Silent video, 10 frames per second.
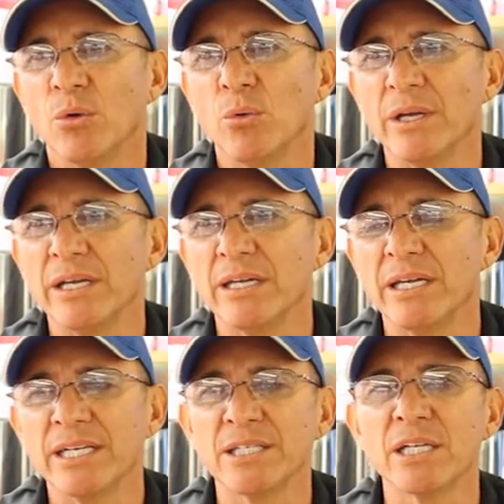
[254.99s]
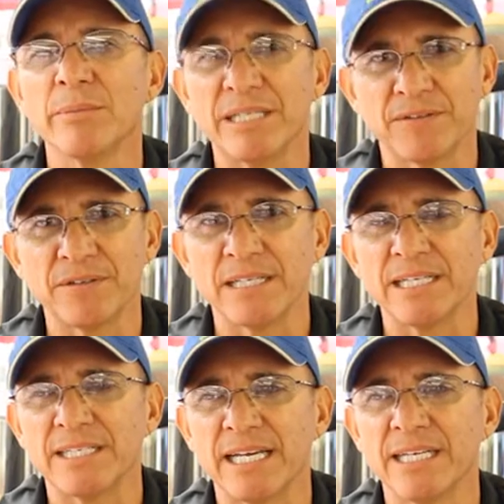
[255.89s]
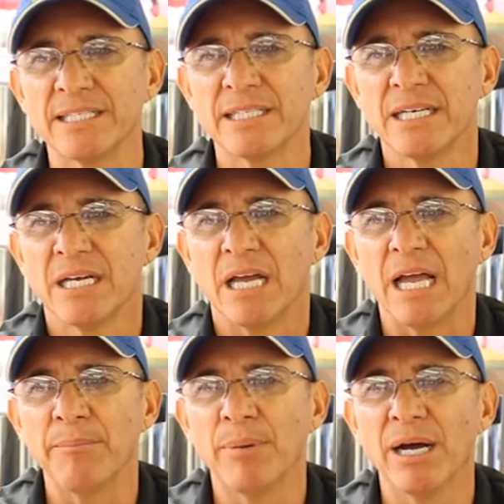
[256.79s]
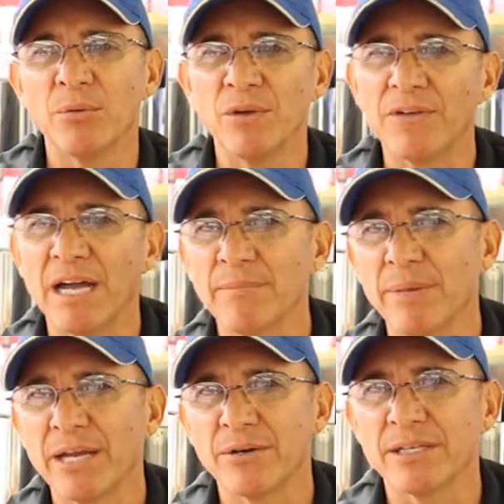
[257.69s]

It is a little bit different than a tent, but we've gotten better